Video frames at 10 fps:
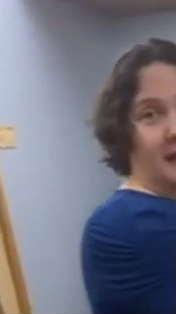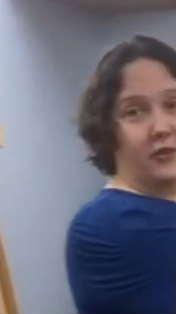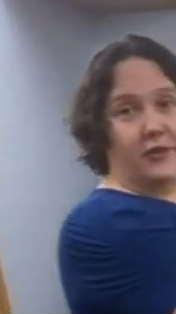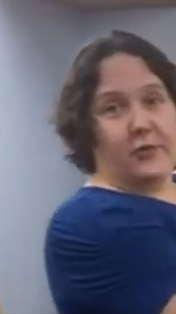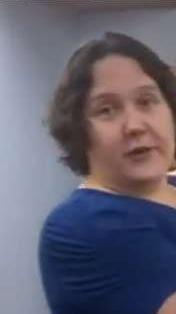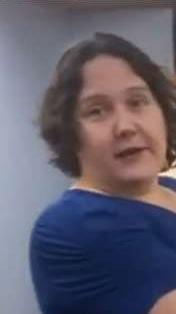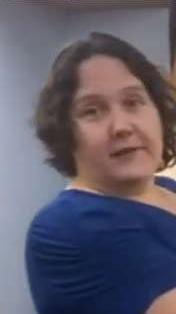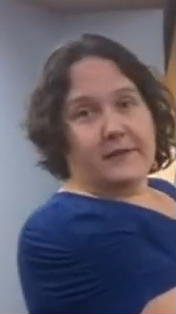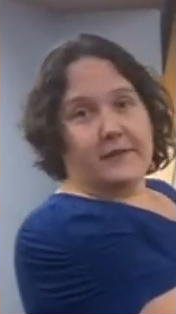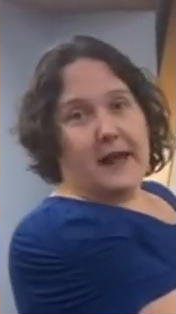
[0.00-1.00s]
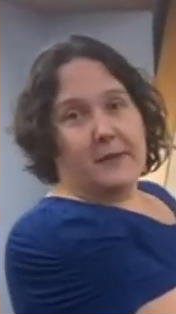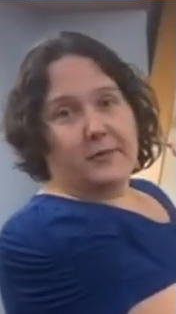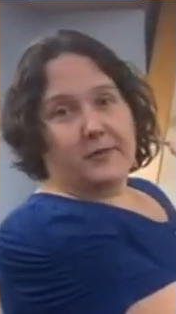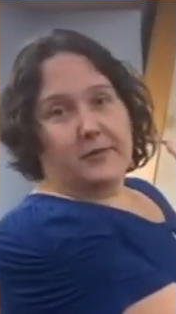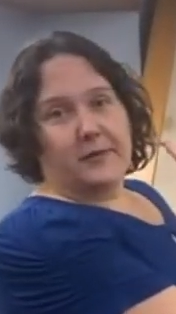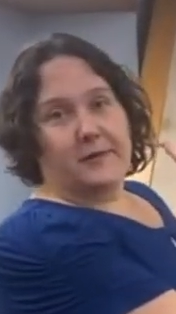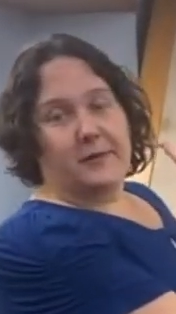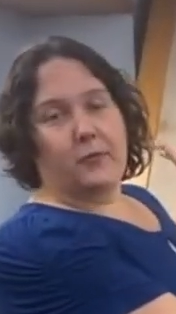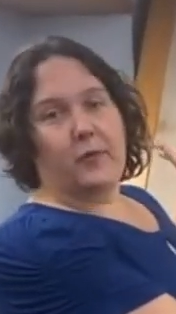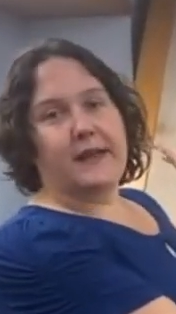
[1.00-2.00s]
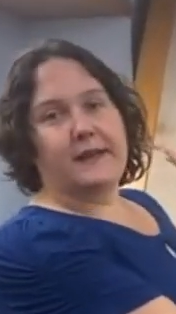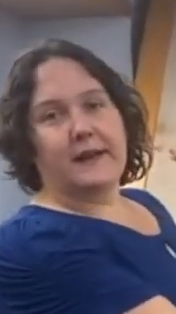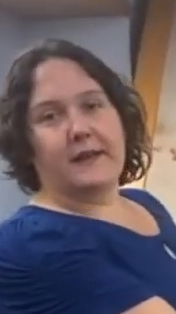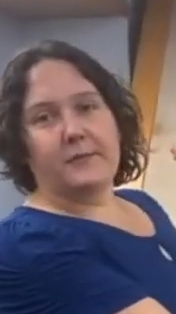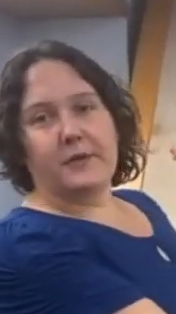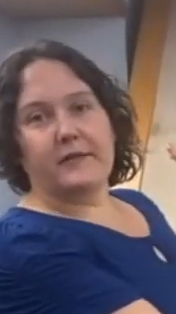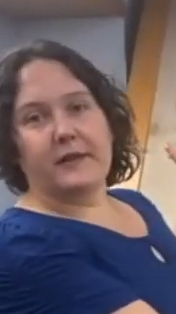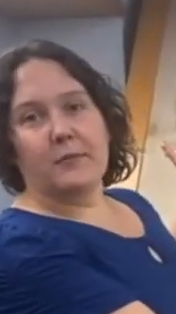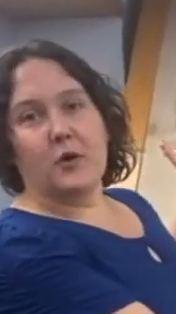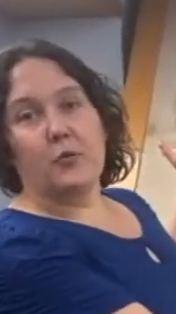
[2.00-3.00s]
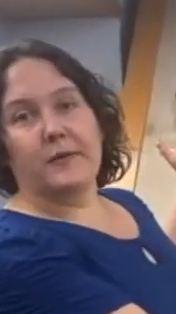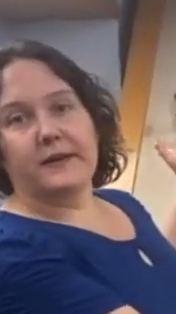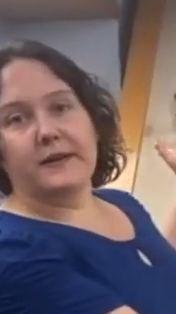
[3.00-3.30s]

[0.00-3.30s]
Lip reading: showcase sample when the museum opened in